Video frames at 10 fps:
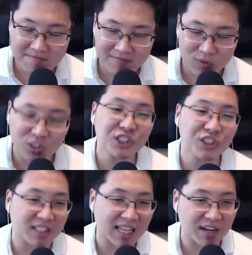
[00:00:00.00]

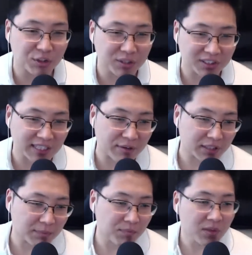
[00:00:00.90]
traditionally, how do you
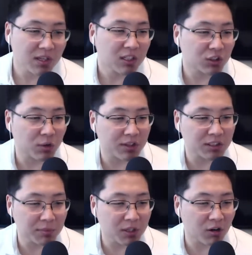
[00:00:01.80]
disinherit them? So there's
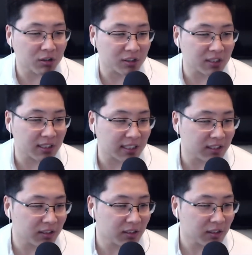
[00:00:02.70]
something called an
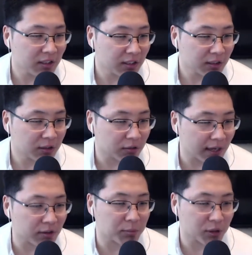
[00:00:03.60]
in
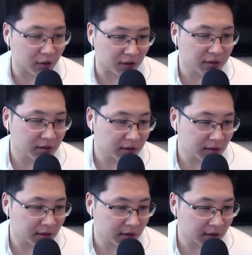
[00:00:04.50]
terrorem clause.
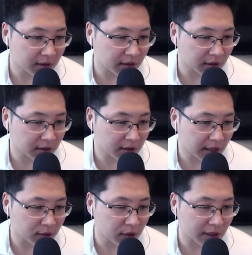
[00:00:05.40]

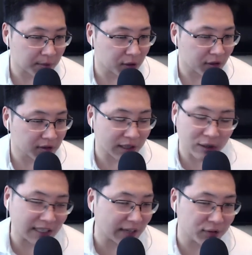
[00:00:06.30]
Terrorem clause.
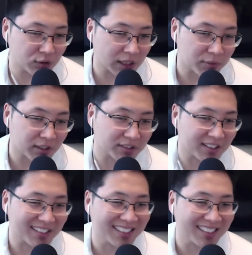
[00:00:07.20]
I never know how to pronounce that.